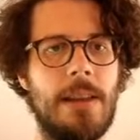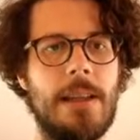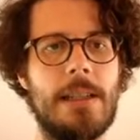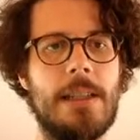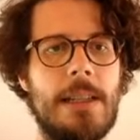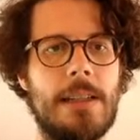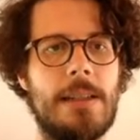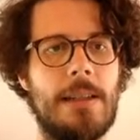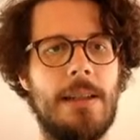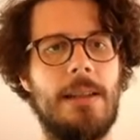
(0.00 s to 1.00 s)
This is
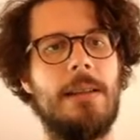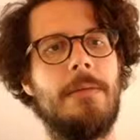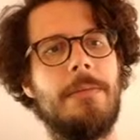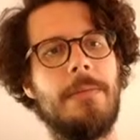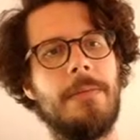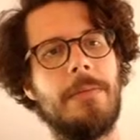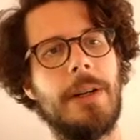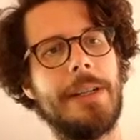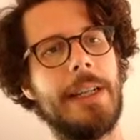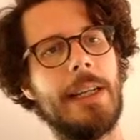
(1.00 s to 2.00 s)
just
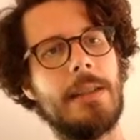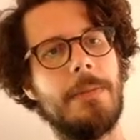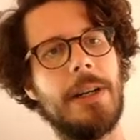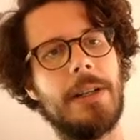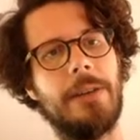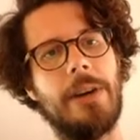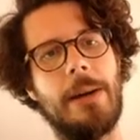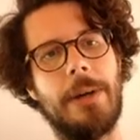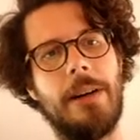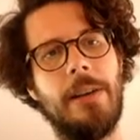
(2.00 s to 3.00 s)
parsing expression
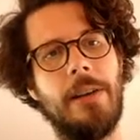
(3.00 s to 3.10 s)
grammar.